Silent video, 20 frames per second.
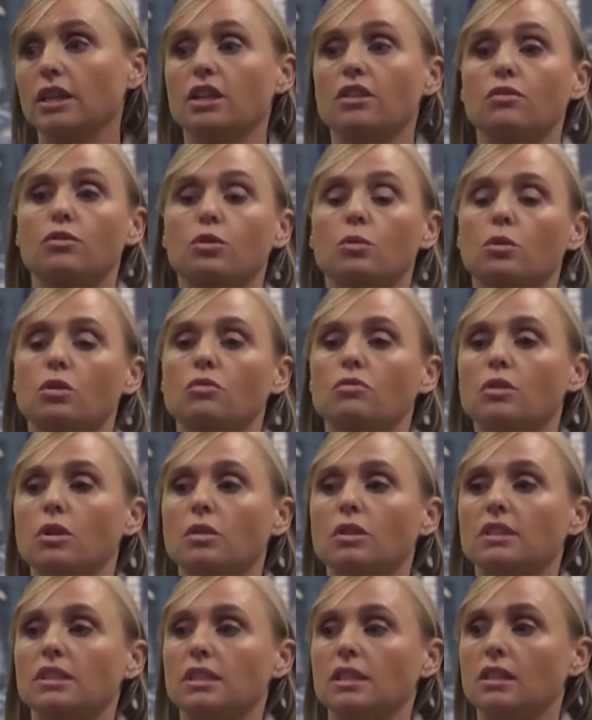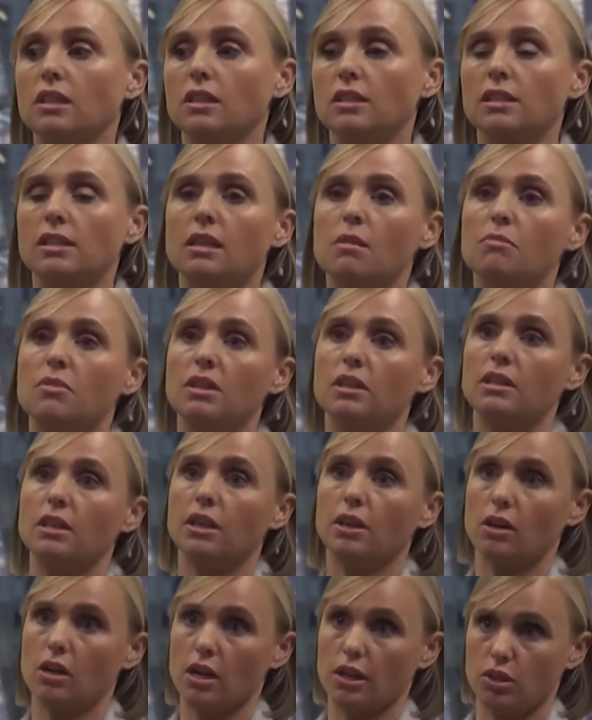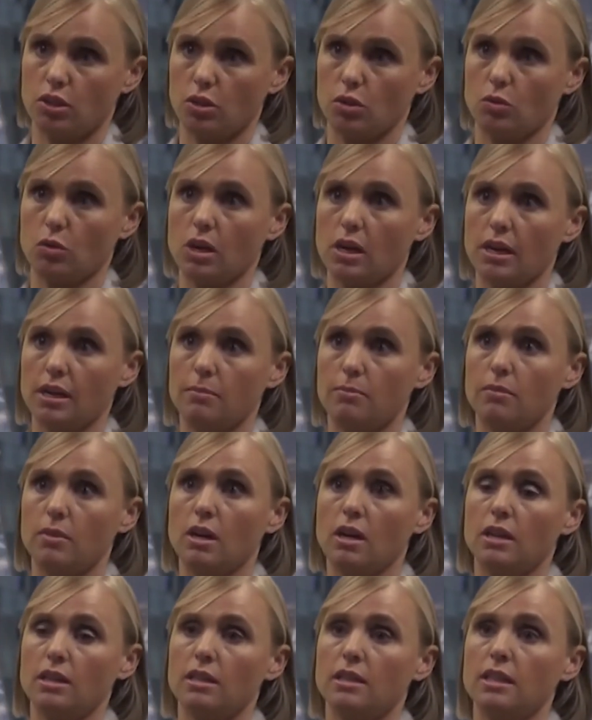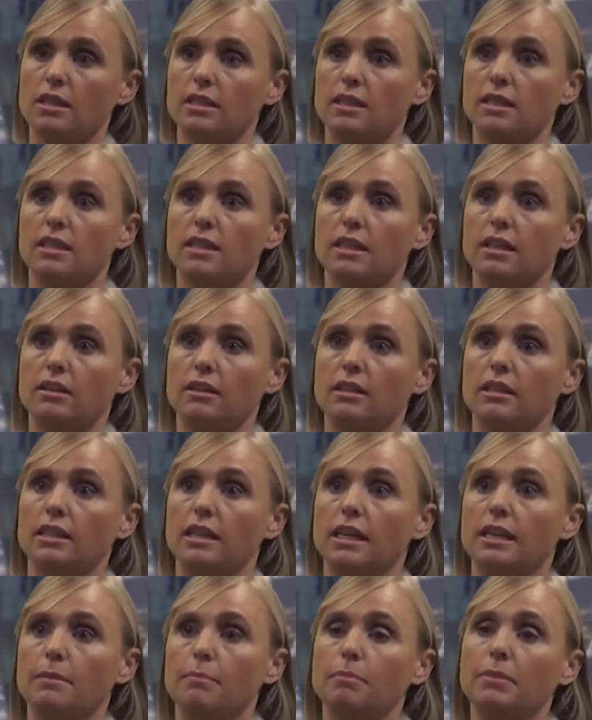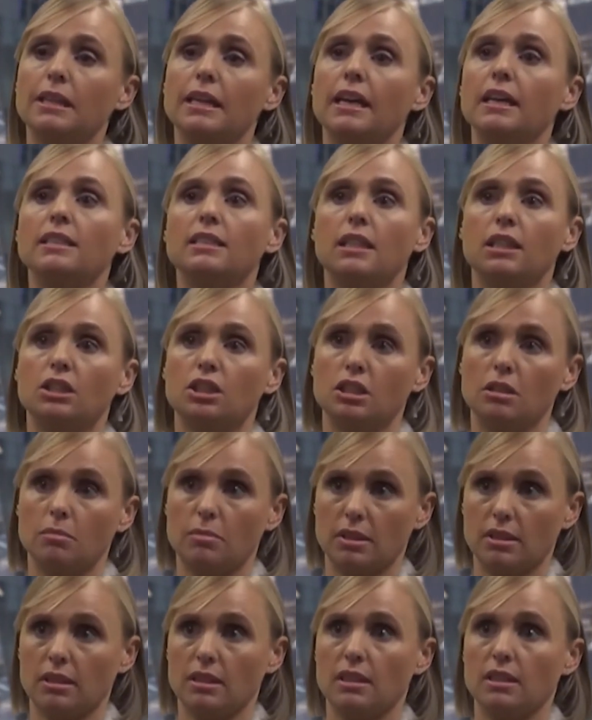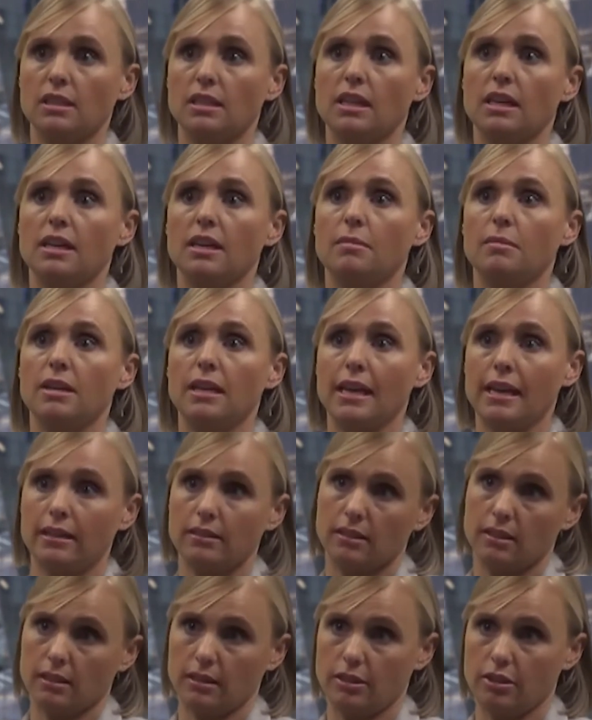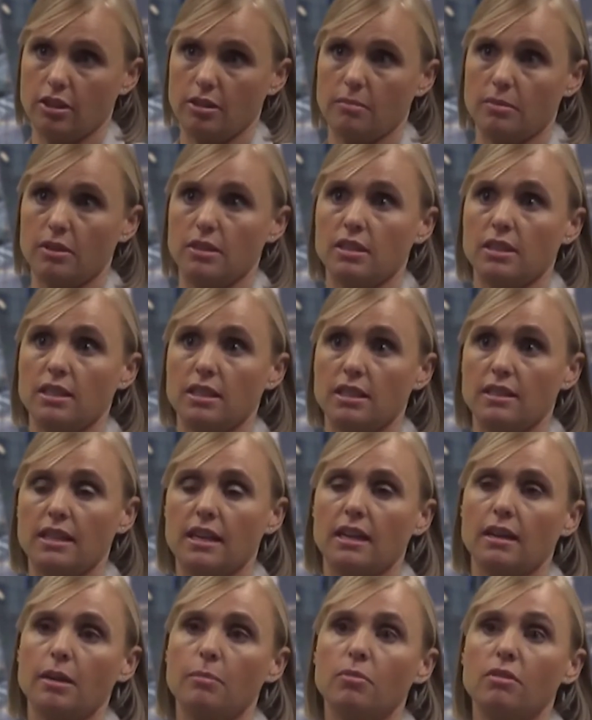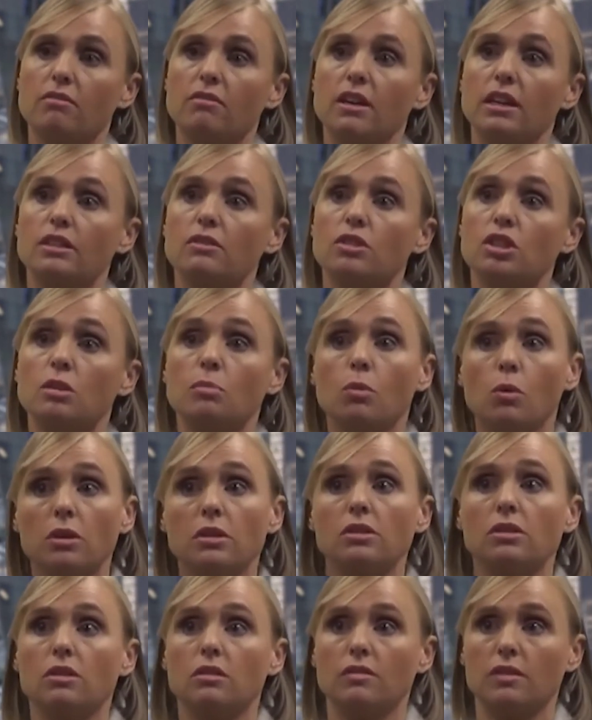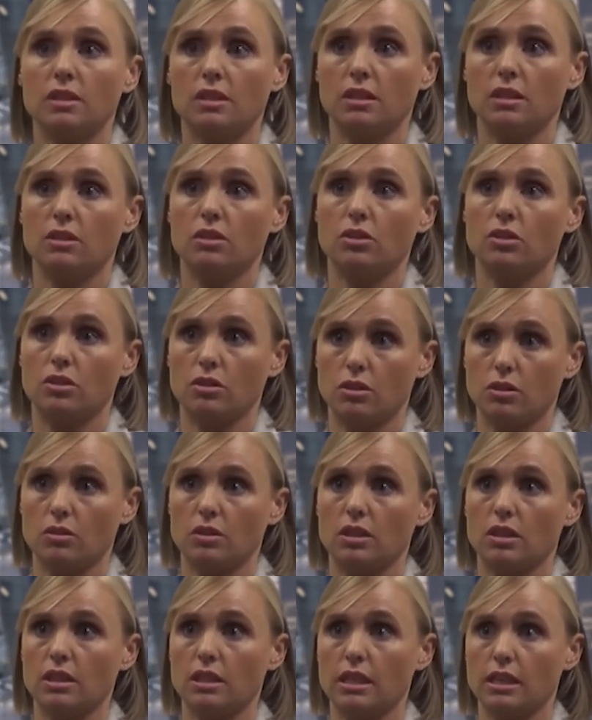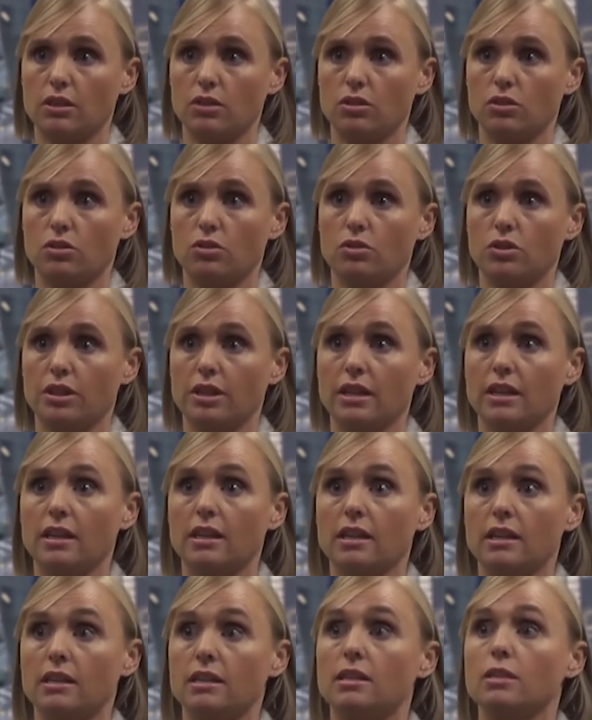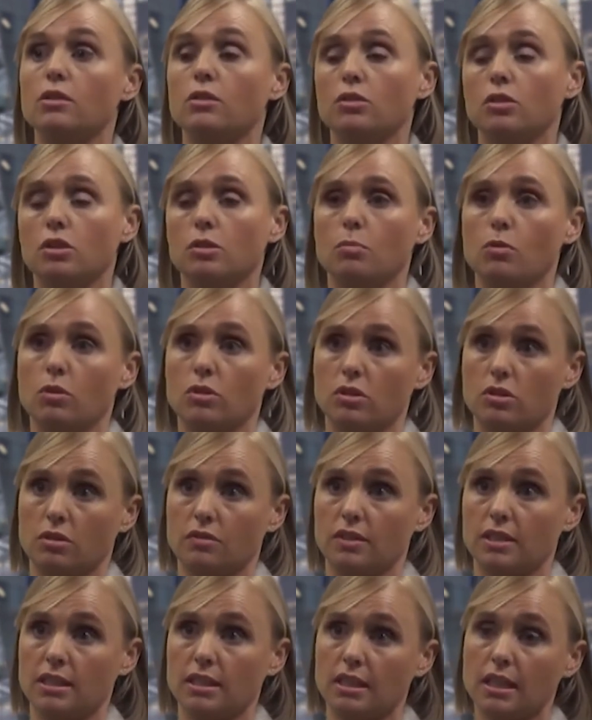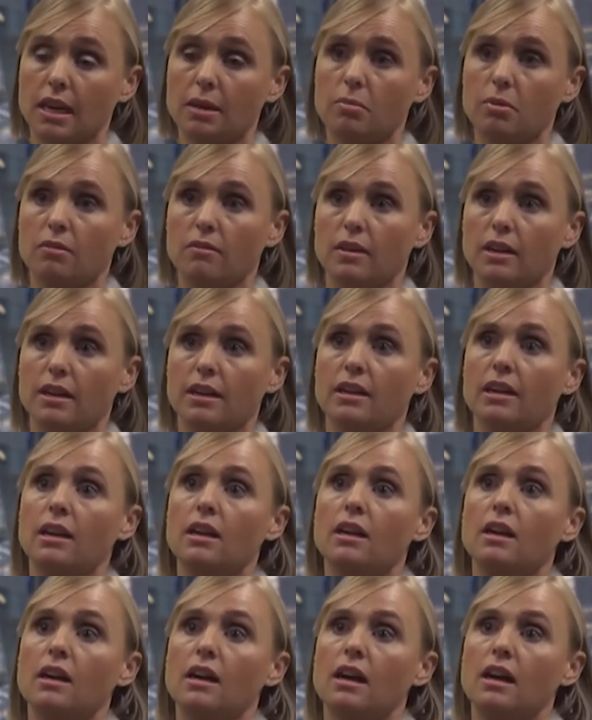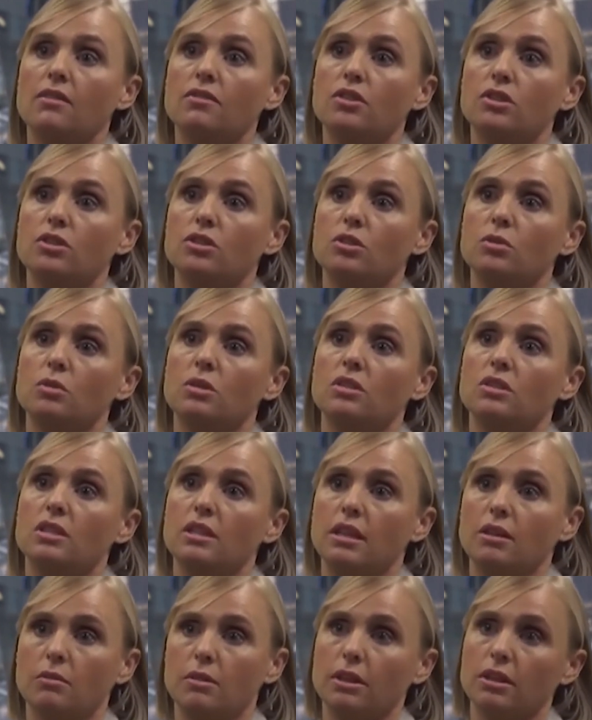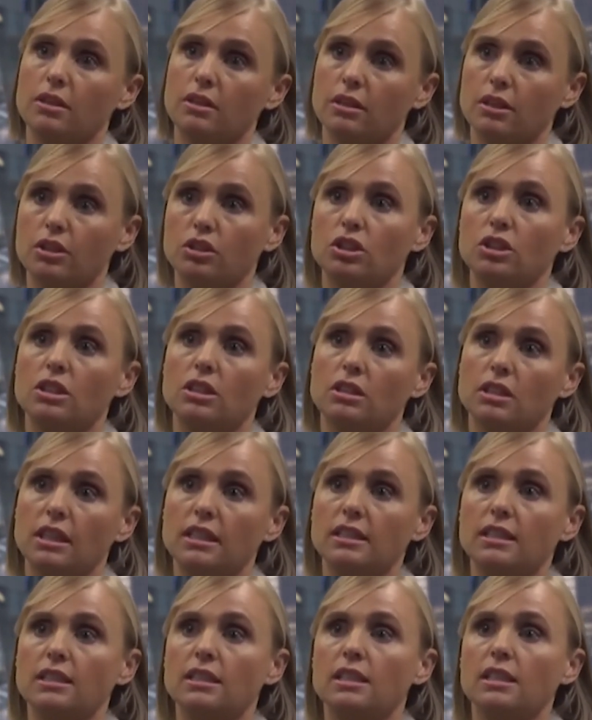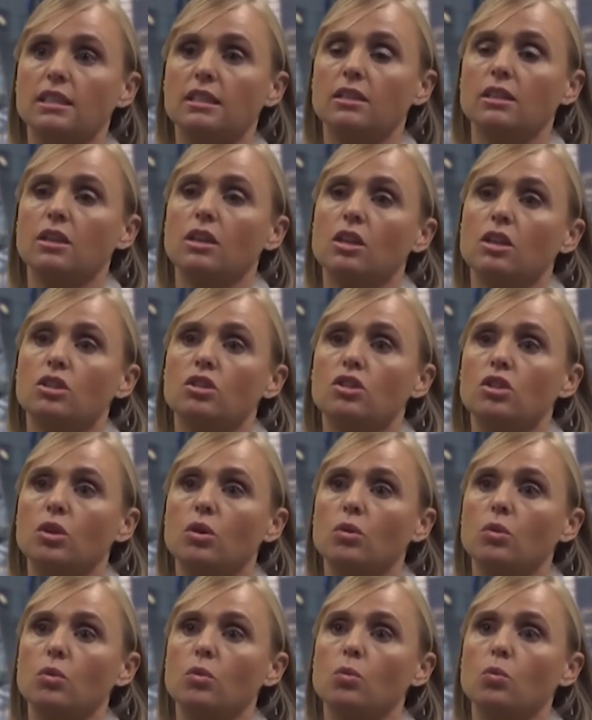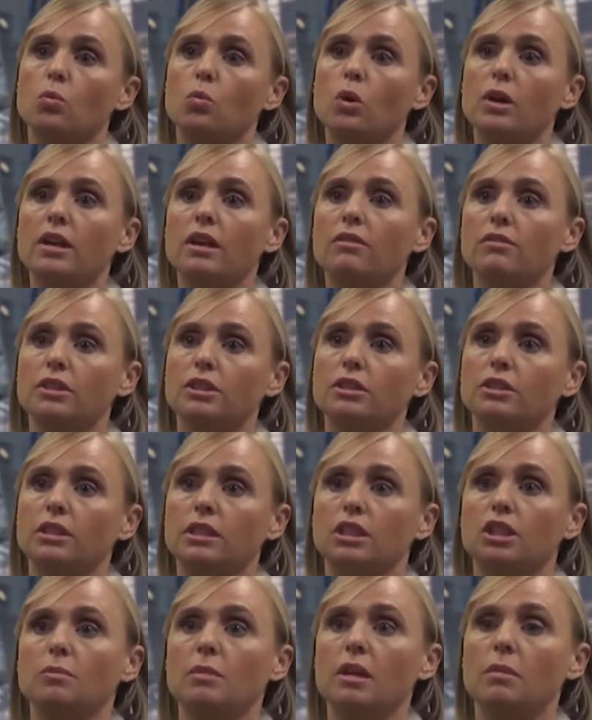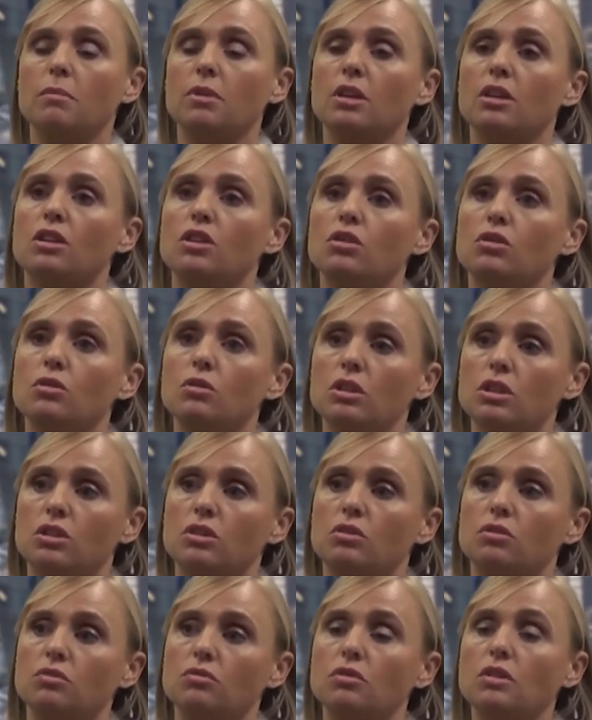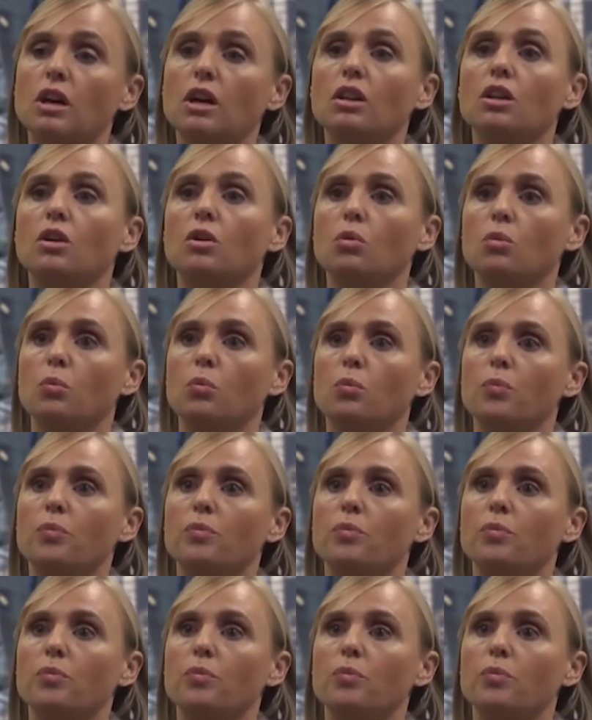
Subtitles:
Like if you were focusing on something like I do, I'm not necessarily a plant touching business. I am an ancillary business in that I provide support services to those in the industry, and those support services I provide have to do with state regulation and licensing. So whatever your niche may be, you need to follow